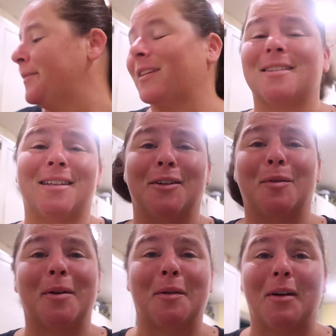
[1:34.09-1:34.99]
because I
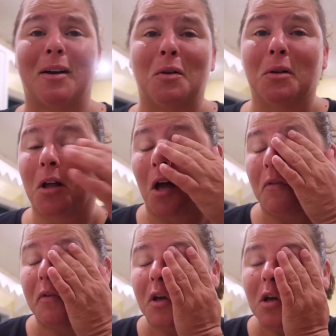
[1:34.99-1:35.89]
nobody want cold
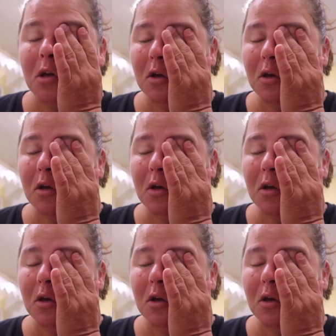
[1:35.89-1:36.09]
coffee.